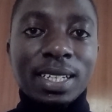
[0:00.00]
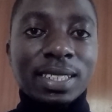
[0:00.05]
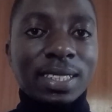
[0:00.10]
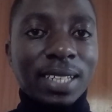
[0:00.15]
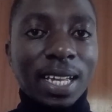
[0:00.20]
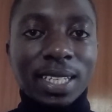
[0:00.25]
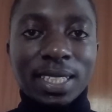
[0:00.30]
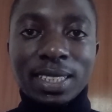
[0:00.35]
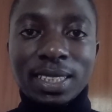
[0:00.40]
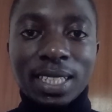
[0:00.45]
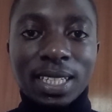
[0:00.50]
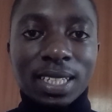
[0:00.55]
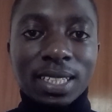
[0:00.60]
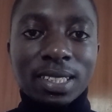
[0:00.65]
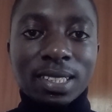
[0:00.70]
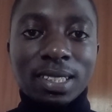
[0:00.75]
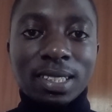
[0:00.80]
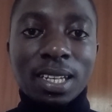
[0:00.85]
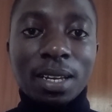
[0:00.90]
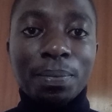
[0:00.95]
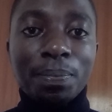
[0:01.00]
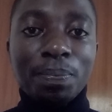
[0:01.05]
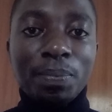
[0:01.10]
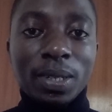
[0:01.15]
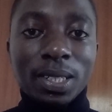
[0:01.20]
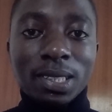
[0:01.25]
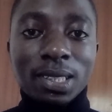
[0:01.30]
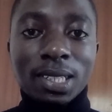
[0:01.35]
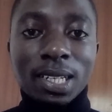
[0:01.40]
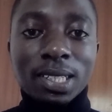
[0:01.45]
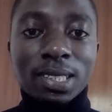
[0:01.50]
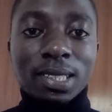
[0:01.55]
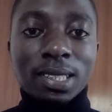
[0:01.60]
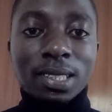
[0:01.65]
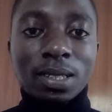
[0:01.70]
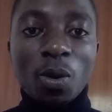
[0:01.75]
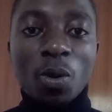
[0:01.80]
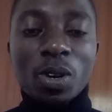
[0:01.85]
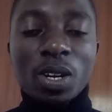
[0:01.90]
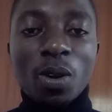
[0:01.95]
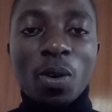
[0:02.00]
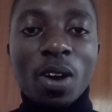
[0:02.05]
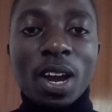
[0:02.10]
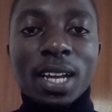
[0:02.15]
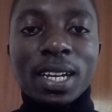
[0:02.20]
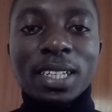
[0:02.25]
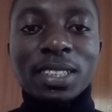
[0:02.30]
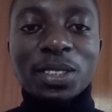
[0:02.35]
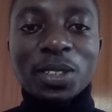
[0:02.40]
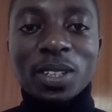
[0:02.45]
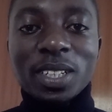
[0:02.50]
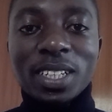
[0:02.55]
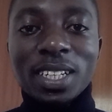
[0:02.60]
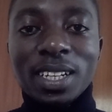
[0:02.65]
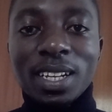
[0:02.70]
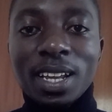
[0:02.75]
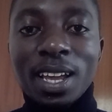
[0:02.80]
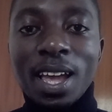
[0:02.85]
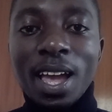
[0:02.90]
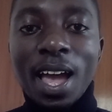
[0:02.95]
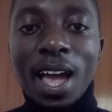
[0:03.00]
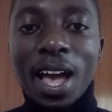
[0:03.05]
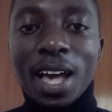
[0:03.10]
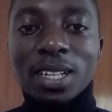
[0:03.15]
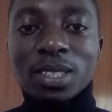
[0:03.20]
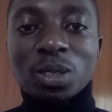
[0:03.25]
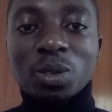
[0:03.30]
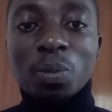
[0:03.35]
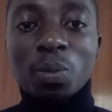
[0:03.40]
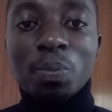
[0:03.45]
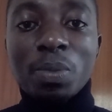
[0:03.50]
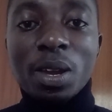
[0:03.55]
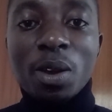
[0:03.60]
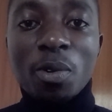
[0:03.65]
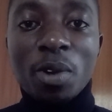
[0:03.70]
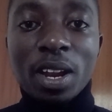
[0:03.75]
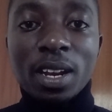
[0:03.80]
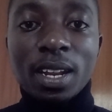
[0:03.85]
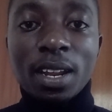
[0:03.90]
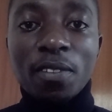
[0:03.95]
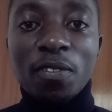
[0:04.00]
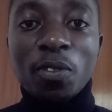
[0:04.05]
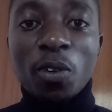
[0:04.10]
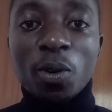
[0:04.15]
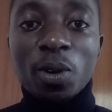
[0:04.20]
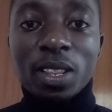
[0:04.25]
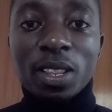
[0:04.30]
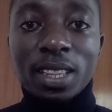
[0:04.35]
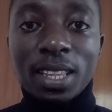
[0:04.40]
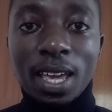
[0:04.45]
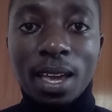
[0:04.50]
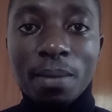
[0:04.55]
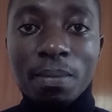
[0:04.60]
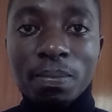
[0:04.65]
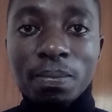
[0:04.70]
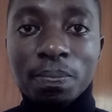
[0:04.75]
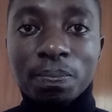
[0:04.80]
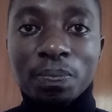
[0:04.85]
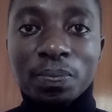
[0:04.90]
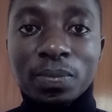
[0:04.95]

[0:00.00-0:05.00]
Such things, the business or the organization has to be ready for them